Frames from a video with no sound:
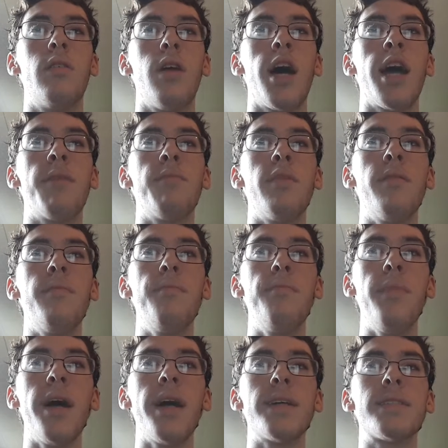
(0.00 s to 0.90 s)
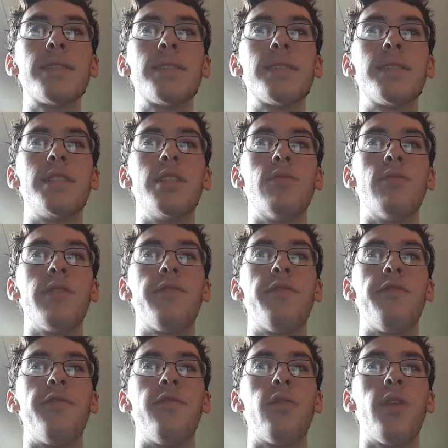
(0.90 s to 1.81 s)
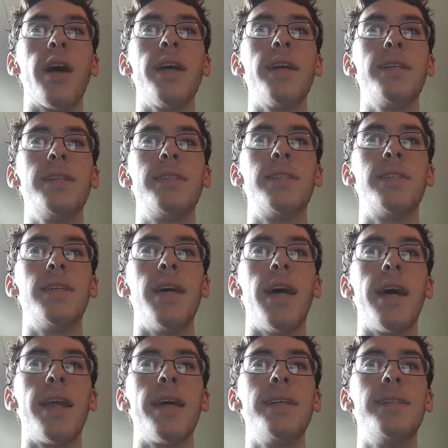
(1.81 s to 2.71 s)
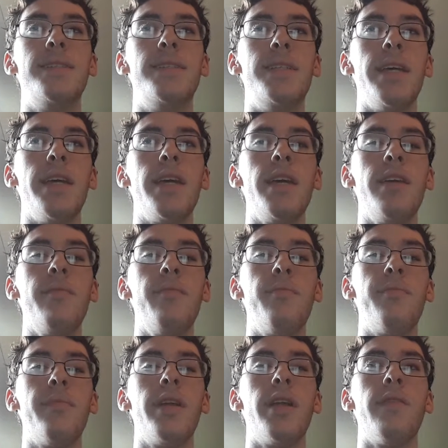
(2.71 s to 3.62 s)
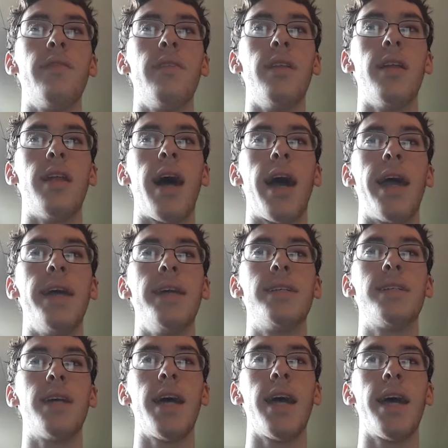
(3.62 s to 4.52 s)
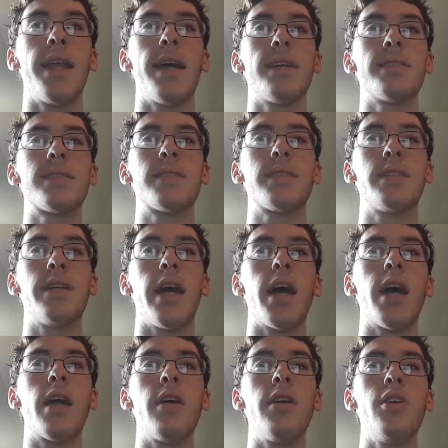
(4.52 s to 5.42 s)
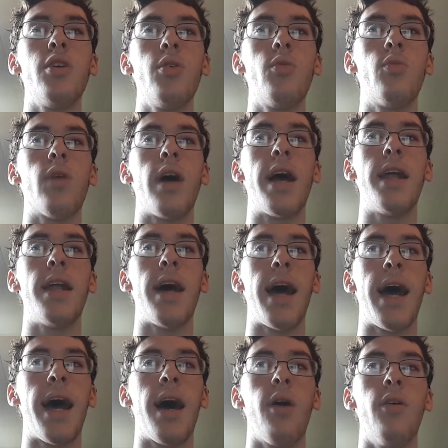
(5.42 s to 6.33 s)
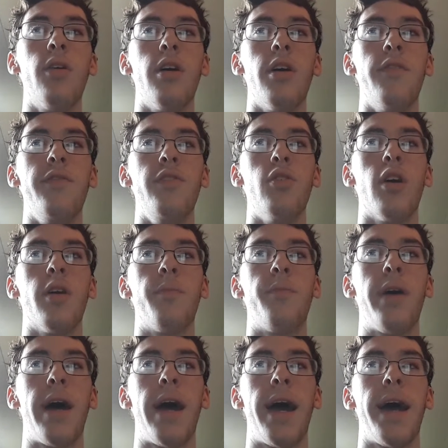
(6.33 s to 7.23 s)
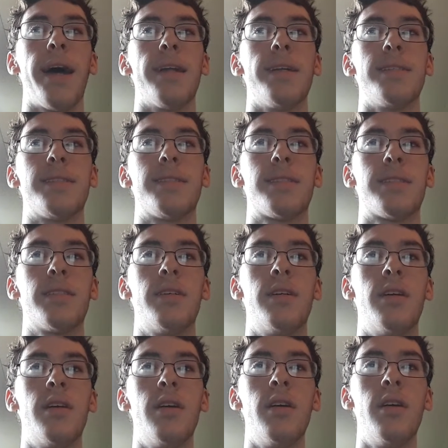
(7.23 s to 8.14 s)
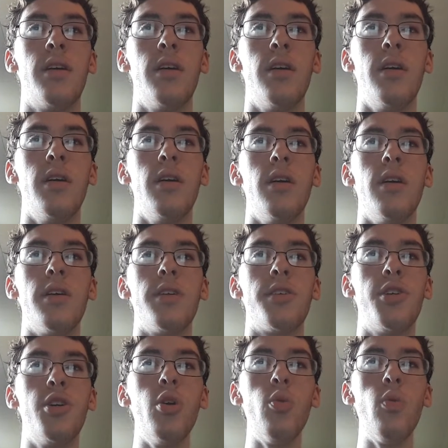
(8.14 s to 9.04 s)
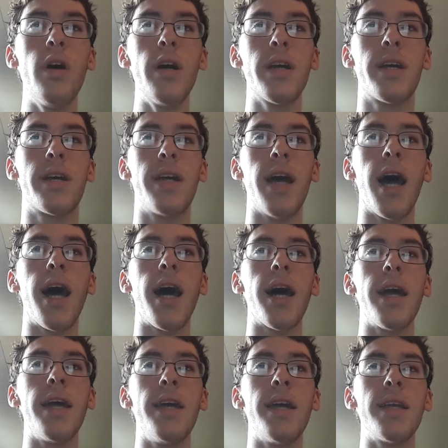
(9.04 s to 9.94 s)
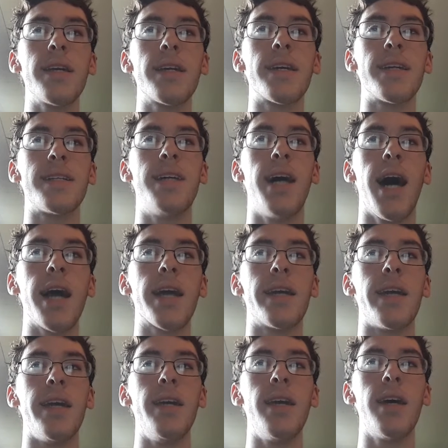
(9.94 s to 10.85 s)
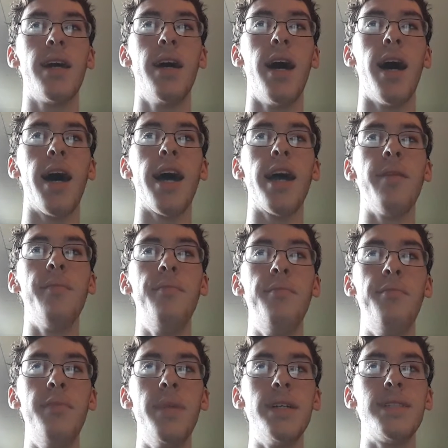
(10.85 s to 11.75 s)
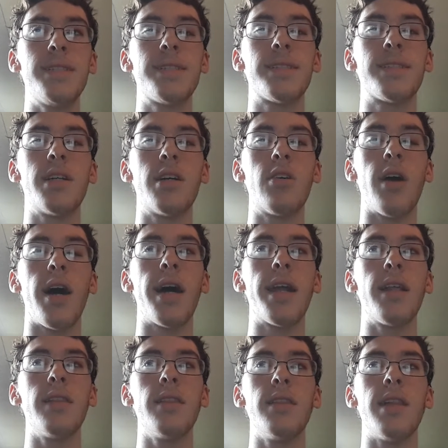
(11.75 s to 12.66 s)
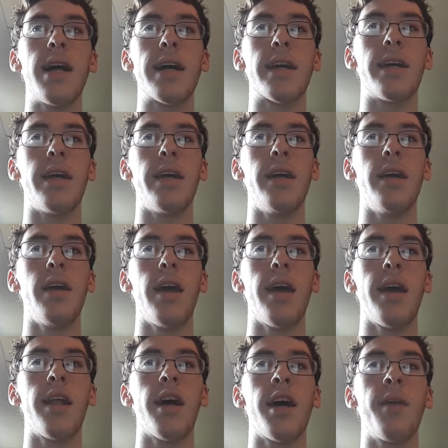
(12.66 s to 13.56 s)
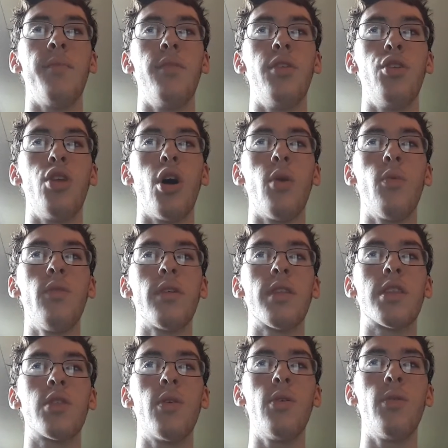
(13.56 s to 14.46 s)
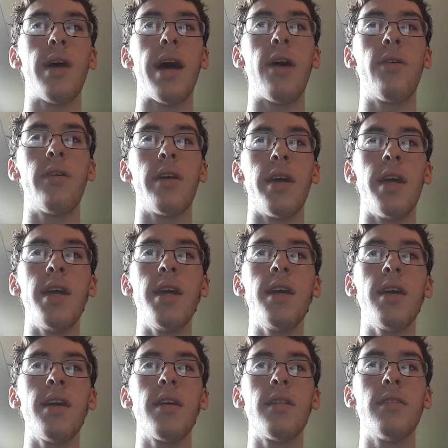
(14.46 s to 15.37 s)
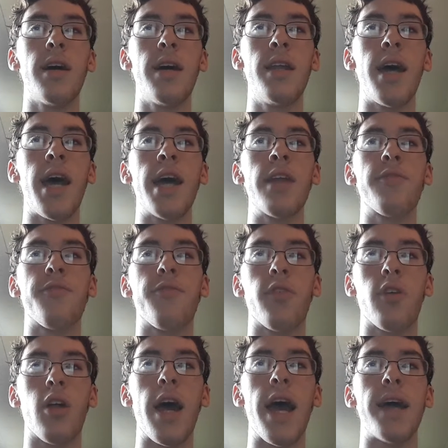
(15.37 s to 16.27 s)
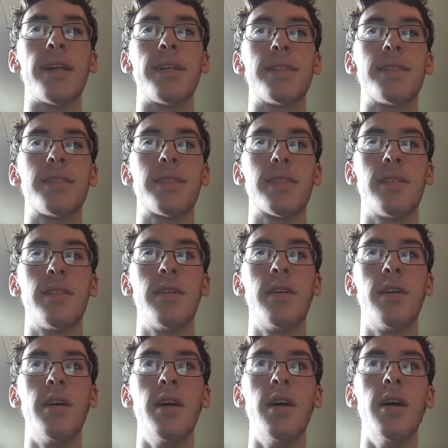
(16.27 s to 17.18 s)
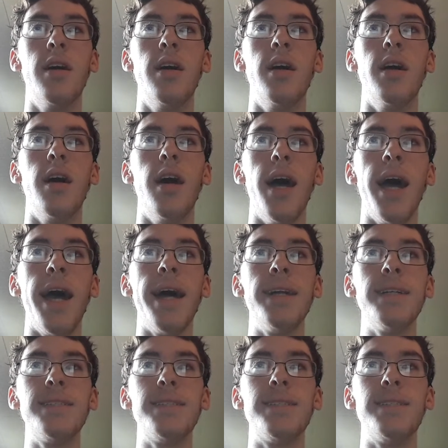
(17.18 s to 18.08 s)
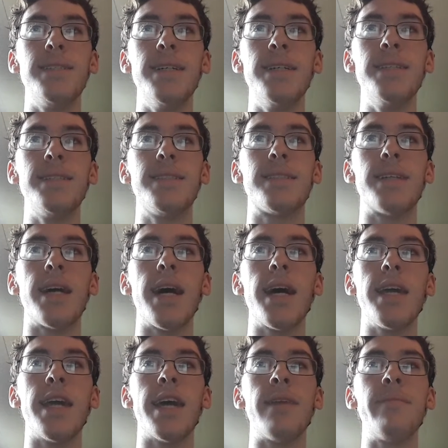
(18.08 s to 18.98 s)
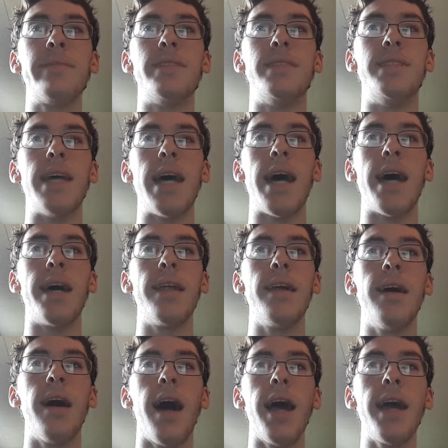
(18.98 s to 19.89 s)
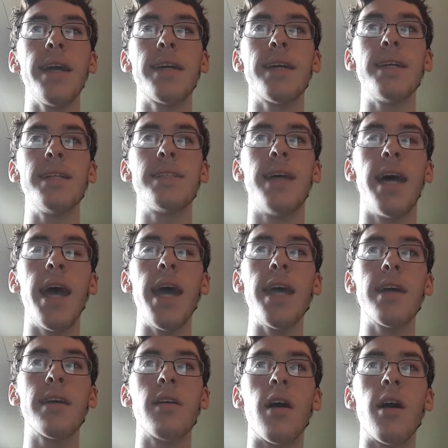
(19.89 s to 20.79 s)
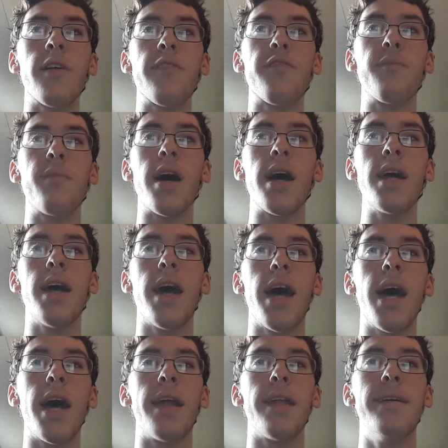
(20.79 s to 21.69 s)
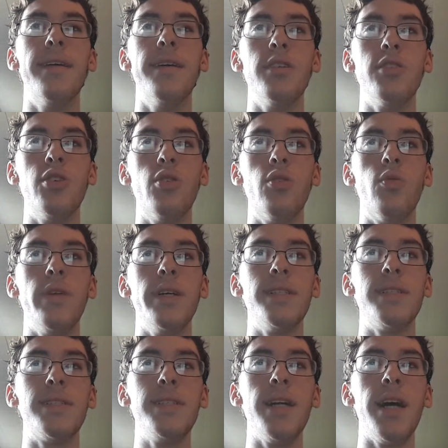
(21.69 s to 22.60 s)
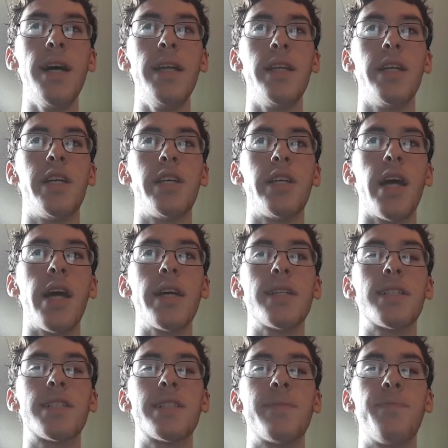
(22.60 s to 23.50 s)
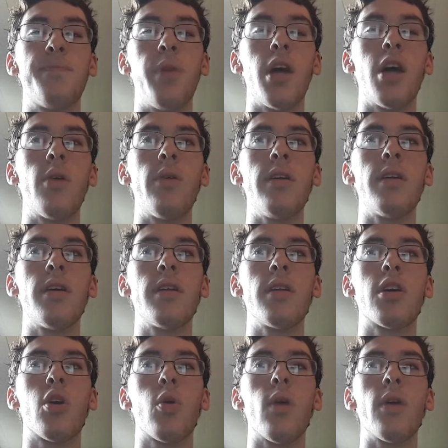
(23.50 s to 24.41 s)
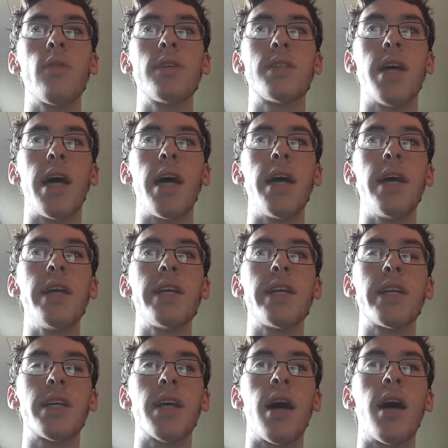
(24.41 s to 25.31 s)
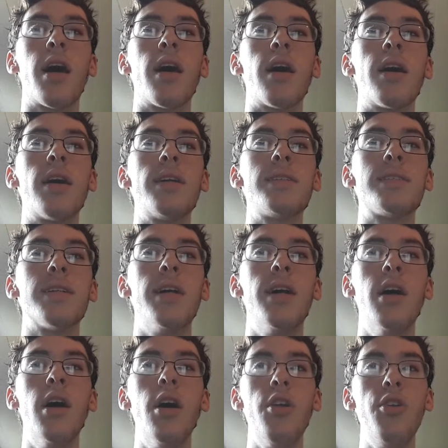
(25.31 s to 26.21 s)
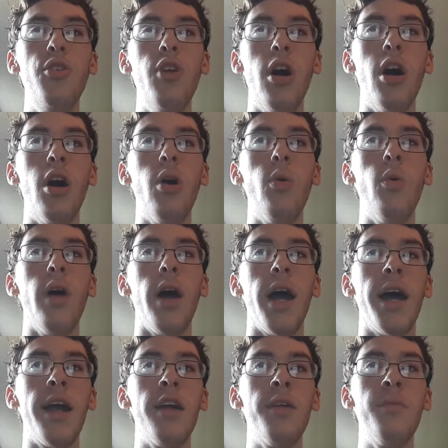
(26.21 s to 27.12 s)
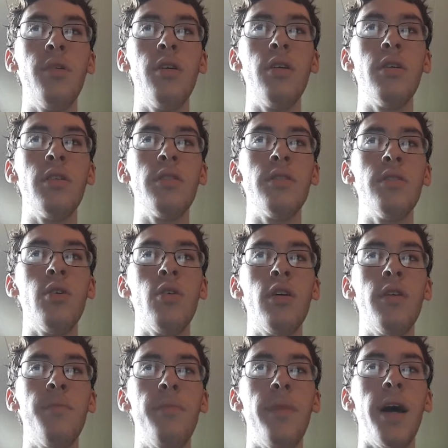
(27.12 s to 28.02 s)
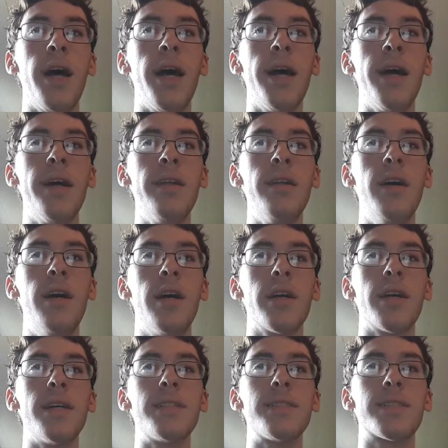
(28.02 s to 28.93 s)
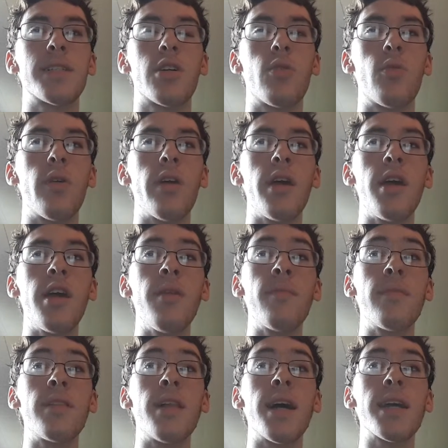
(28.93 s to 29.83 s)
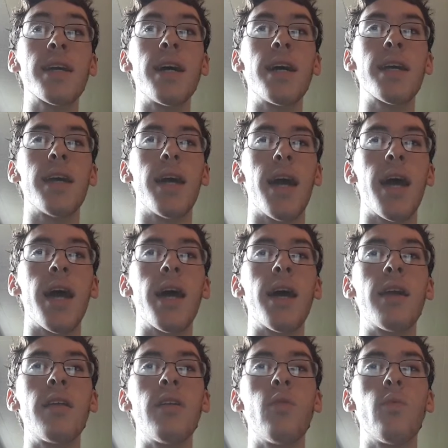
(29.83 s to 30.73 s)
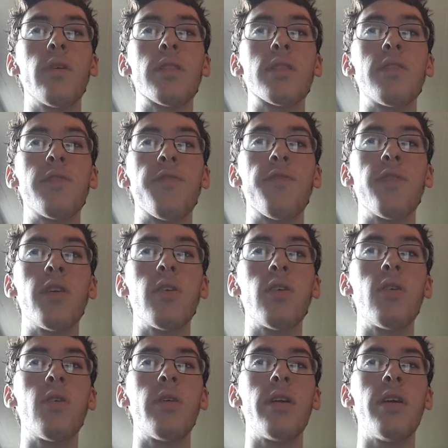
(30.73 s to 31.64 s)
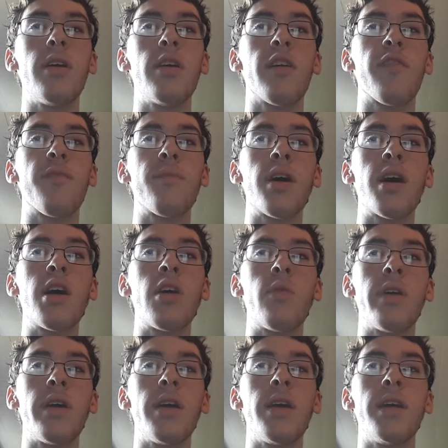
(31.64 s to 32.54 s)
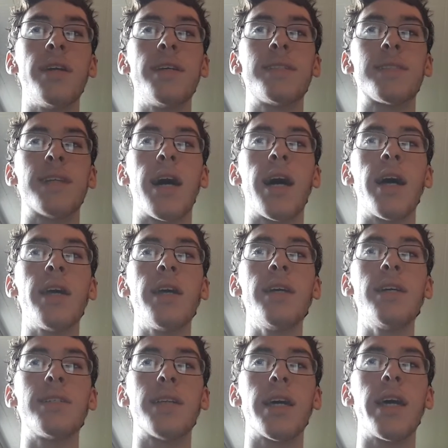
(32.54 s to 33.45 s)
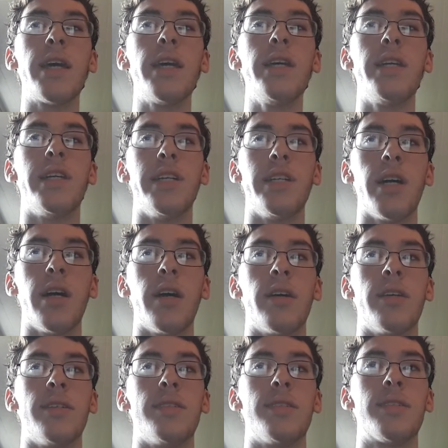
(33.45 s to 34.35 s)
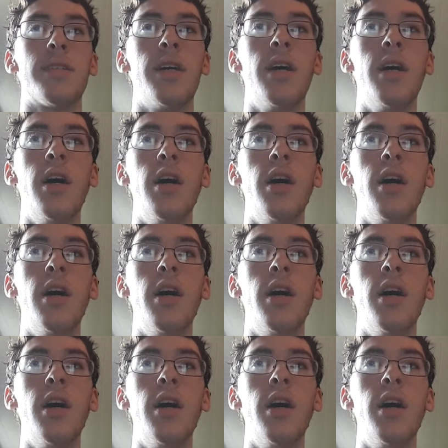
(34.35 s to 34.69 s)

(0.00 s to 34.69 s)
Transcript: I'm a master of fright and a demon of light, and I'll scare you right out of your pants. To a guy in Kentucky, I'm Mr. Unlucky, and I'm known throughout England and France. And since I am dead, I can take off my head to recite Shakespearean quotations. No animal nor man can scream like I can with the fury of my recitations.